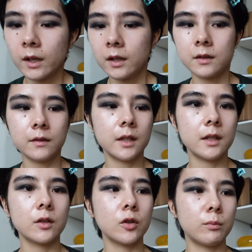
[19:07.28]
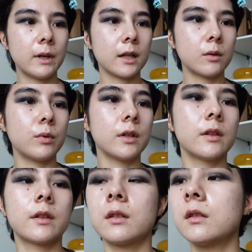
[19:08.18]
and then go back
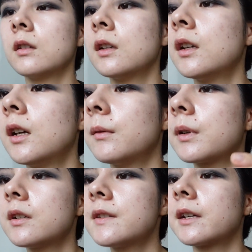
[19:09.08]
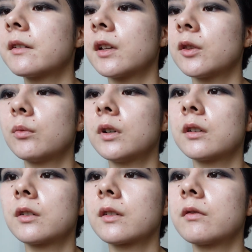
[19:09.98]
with, I'm gonna take another one
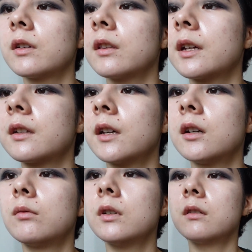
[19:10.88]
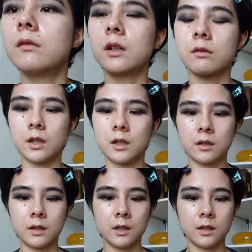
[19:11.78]
because I feel like that one
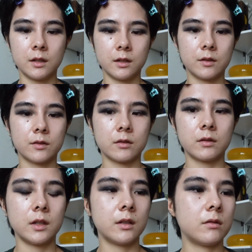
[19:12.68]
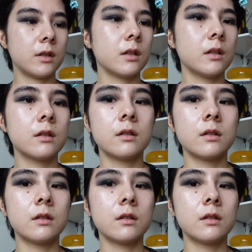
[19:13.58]
is already quite